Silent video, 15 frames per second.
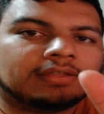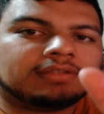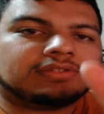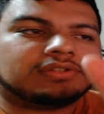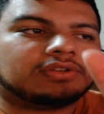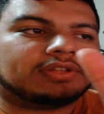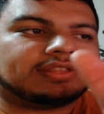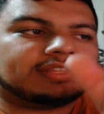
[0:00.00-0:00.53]

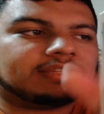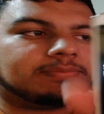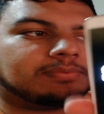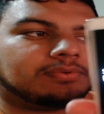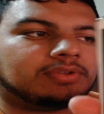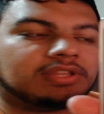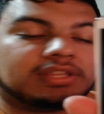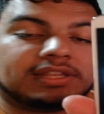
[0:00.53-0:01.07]
So at this
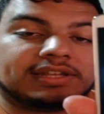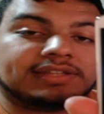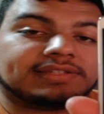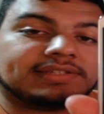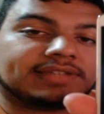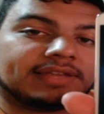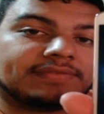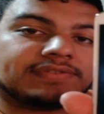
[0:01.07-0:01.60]
point, it
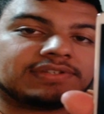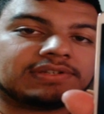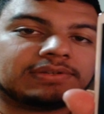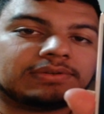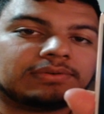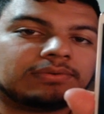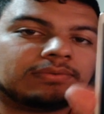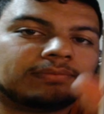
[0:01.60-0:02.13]
is safe
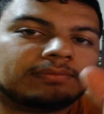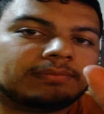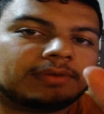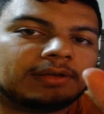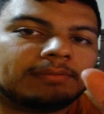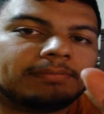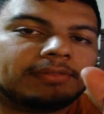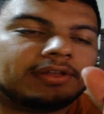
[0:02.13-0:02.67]
to
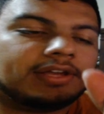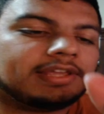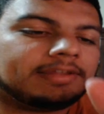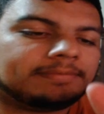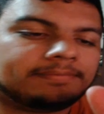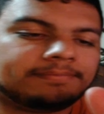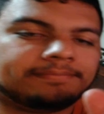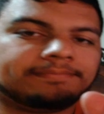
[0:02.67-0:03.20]
unplug it.